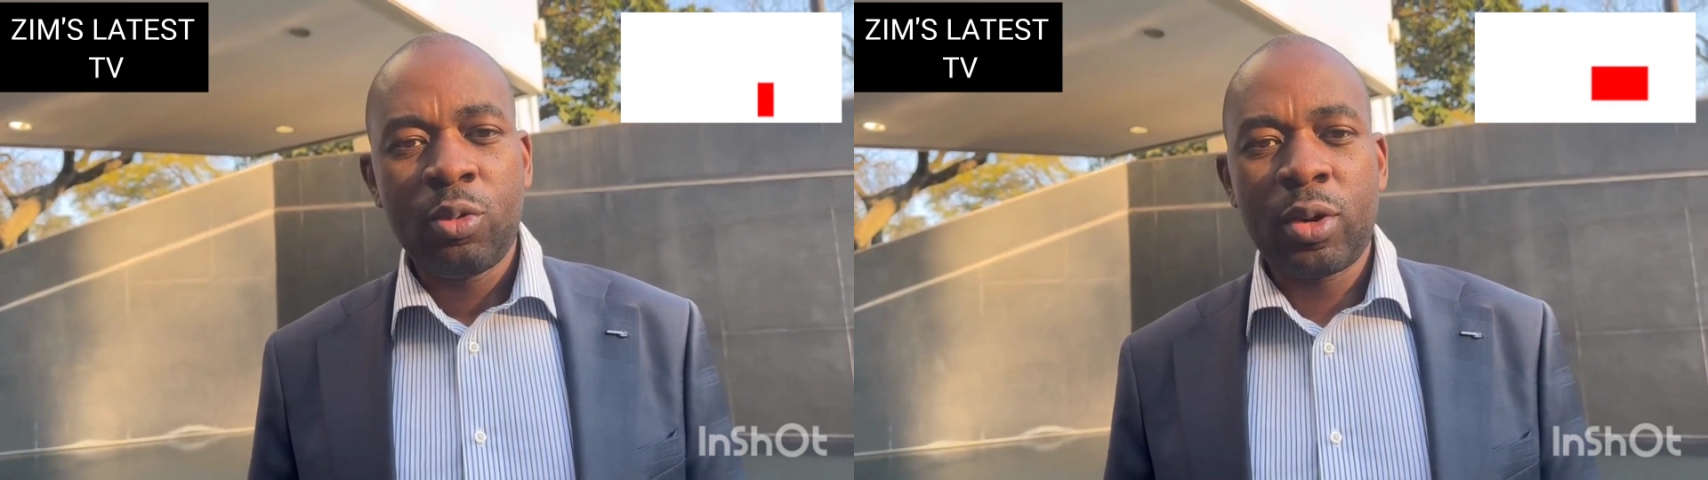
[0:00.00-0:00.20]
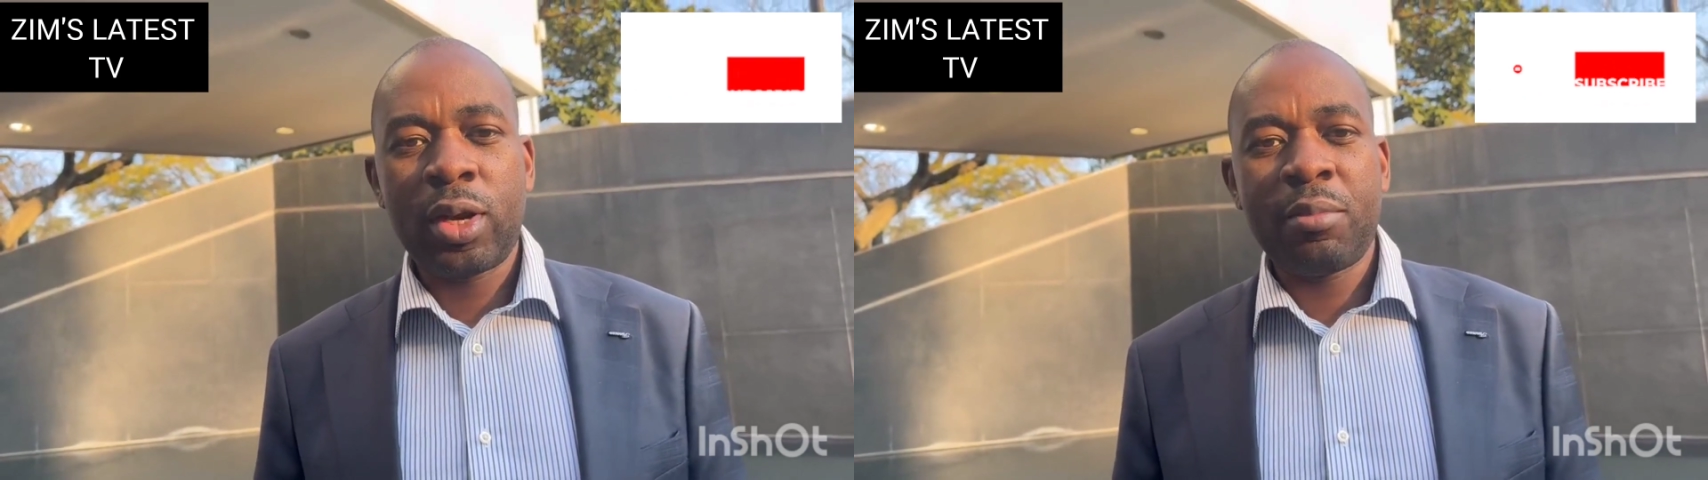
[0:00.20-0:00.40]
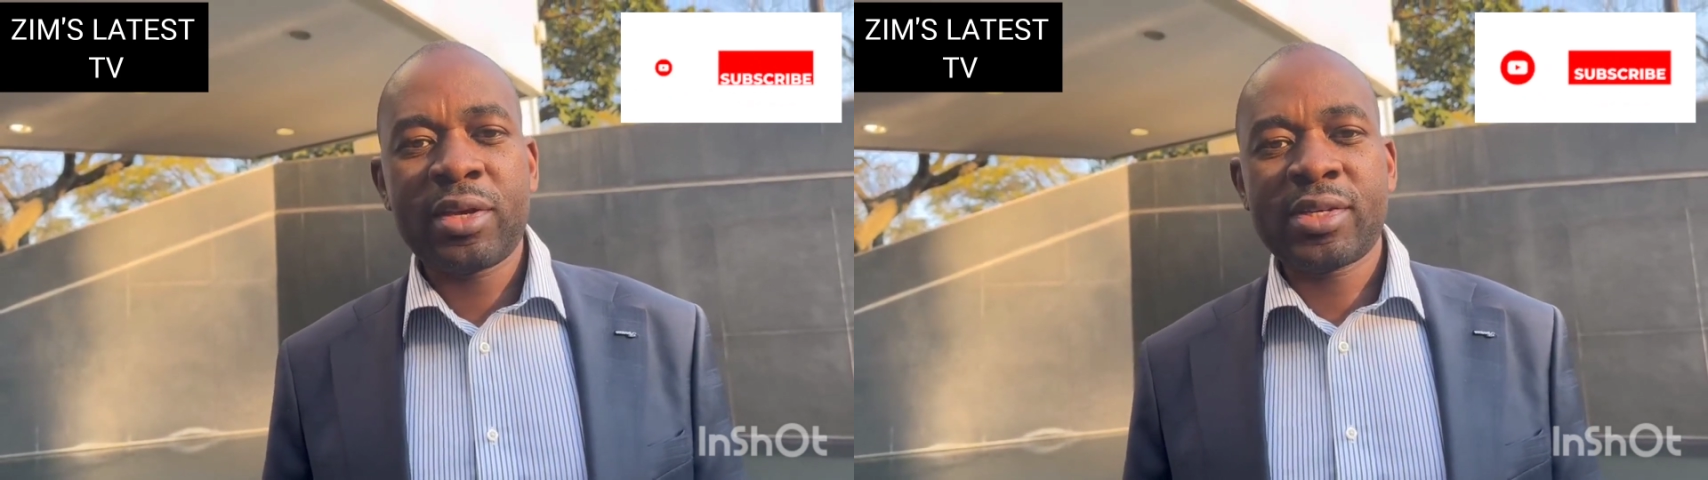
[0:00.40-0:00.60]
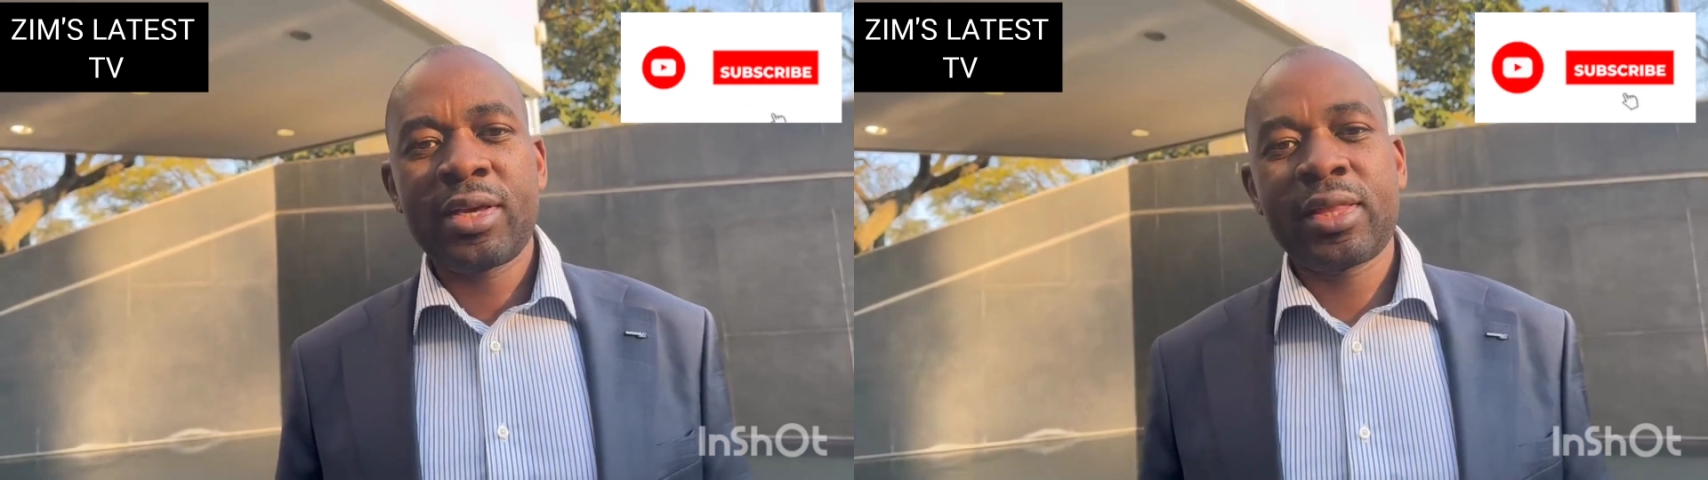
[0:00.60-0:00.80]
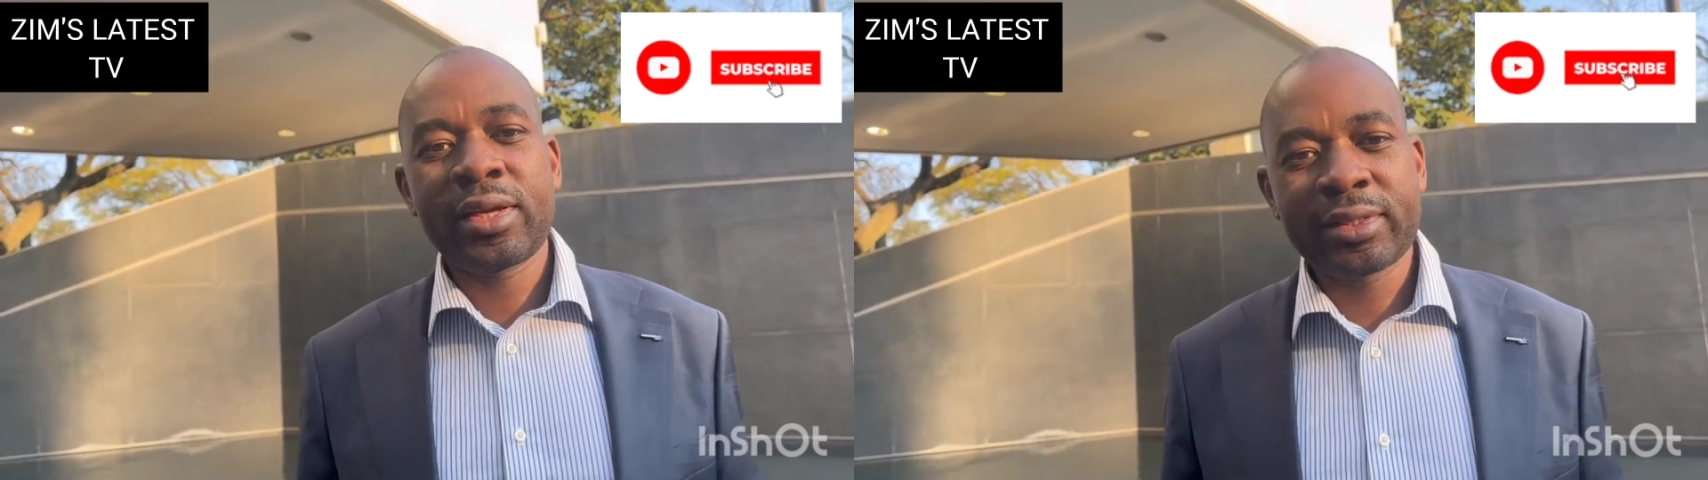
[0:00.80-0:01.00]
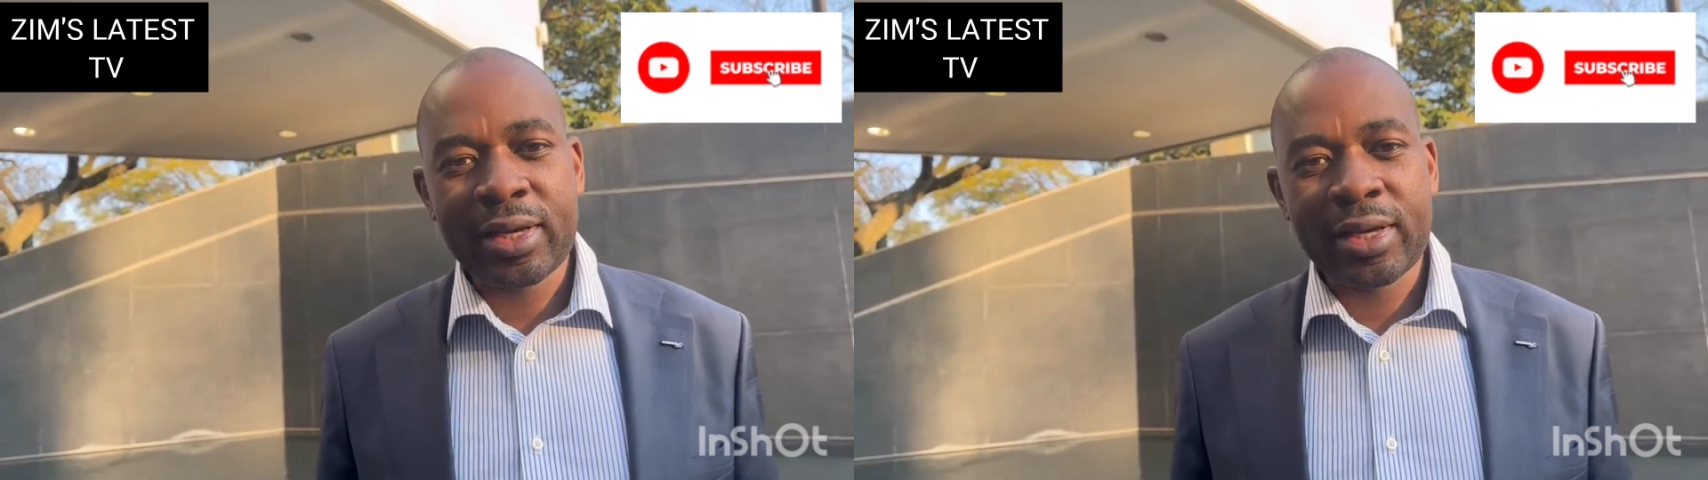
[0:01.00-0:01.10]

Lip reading: Well, I must say that